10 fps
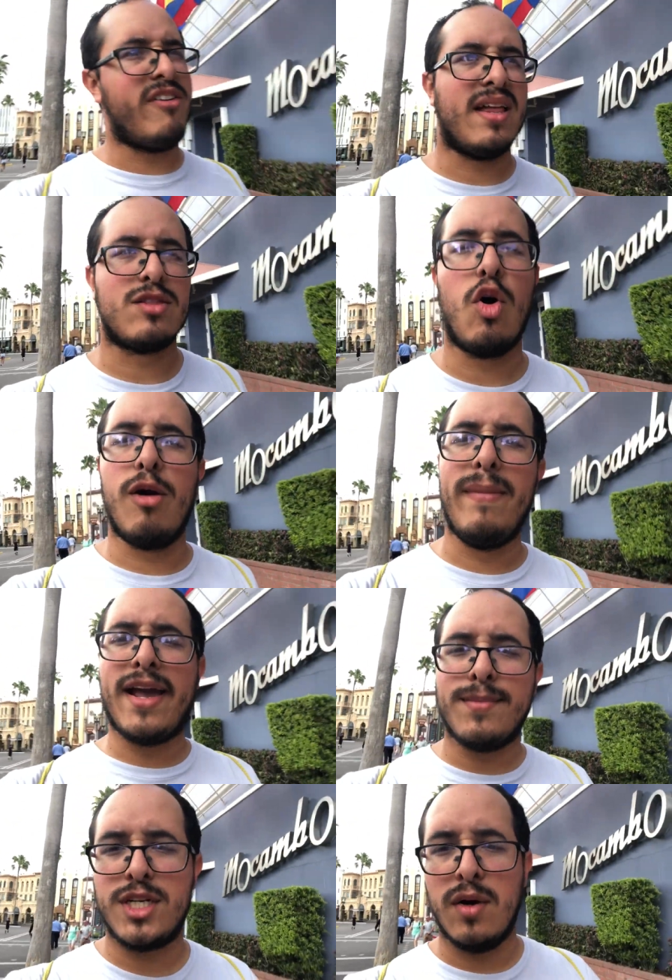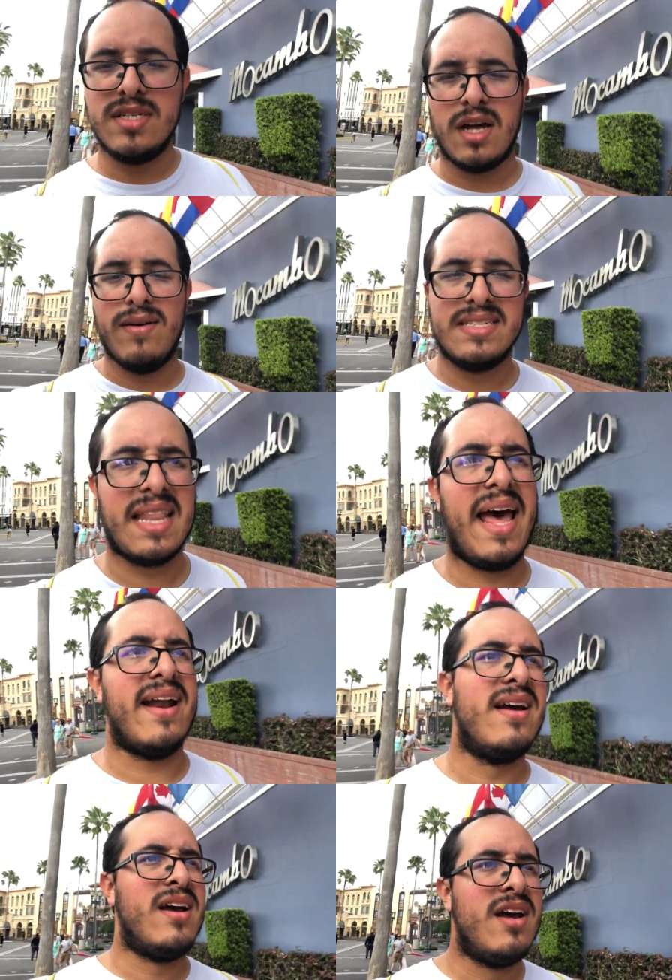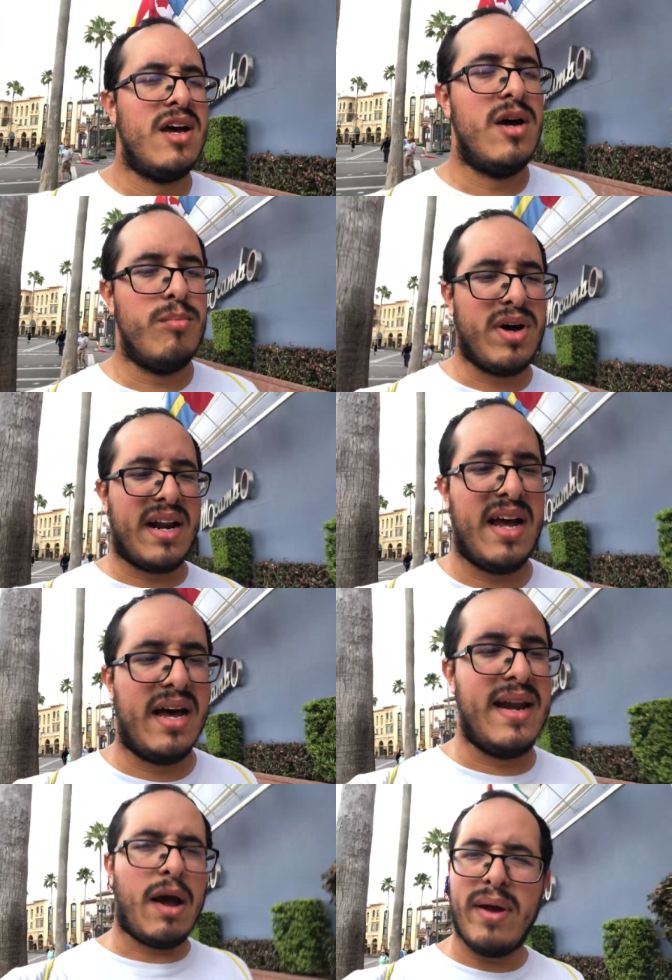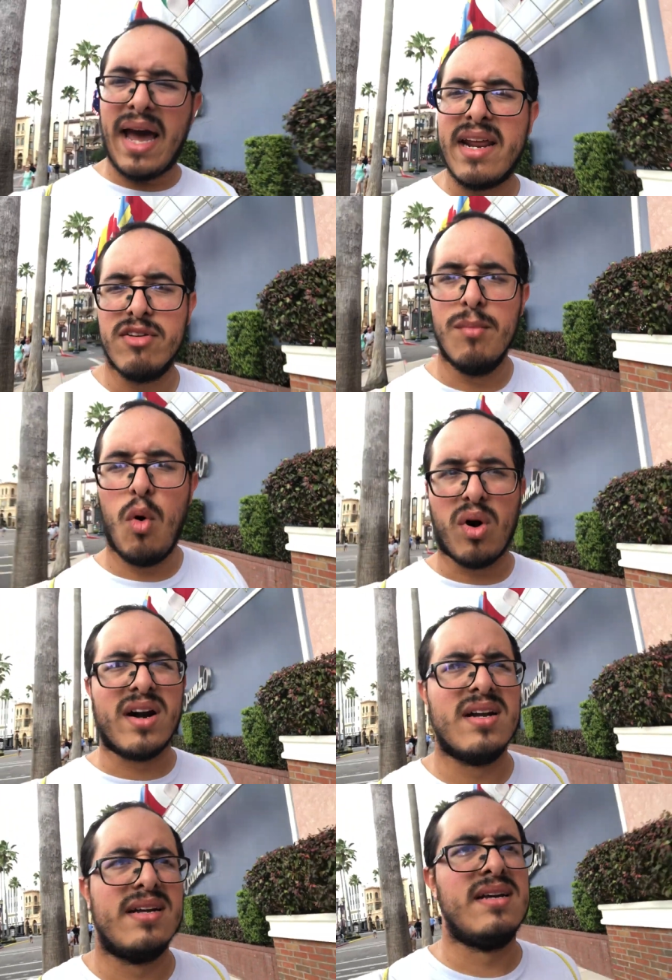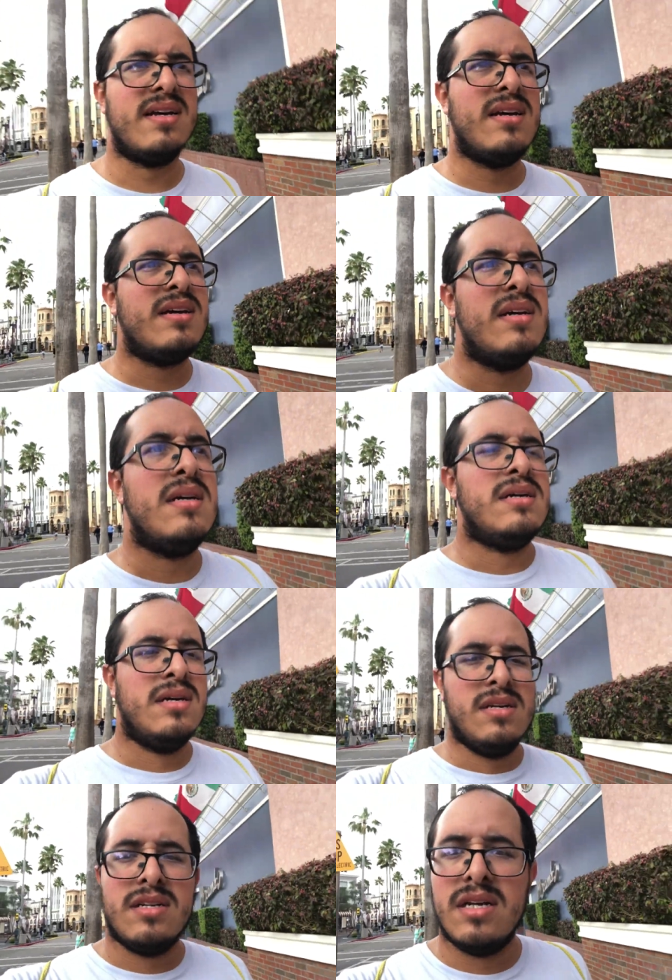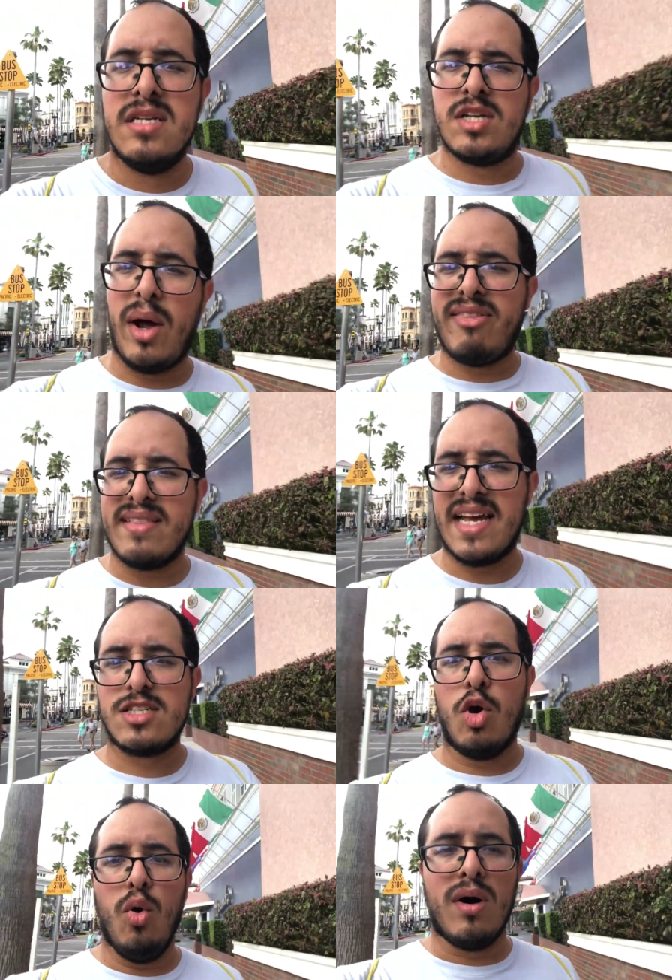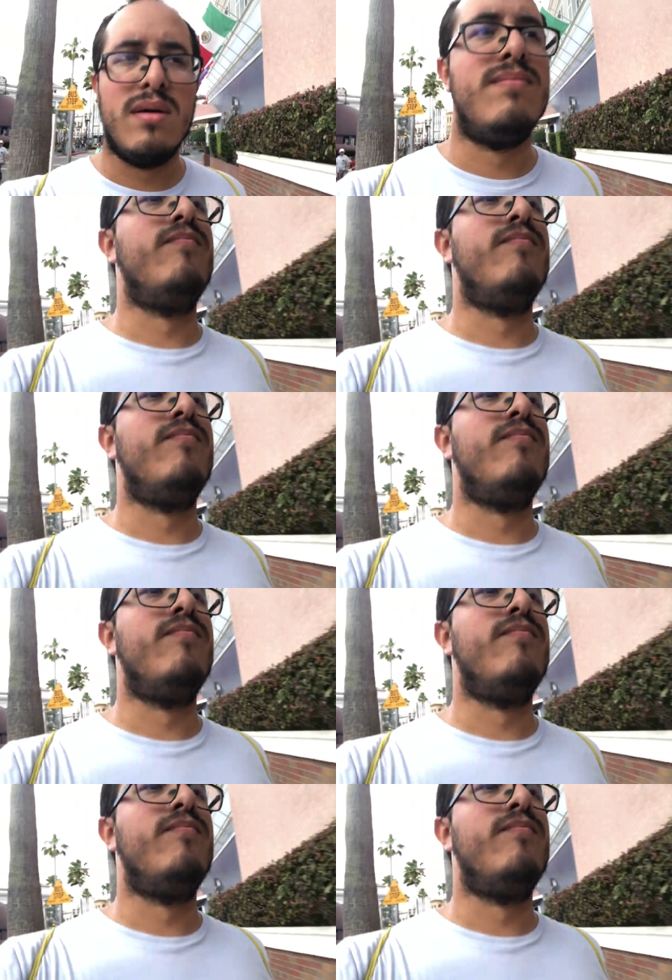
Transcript: feel like the horror makeup show is always that, but uh, now we got even more. So I think that's cool.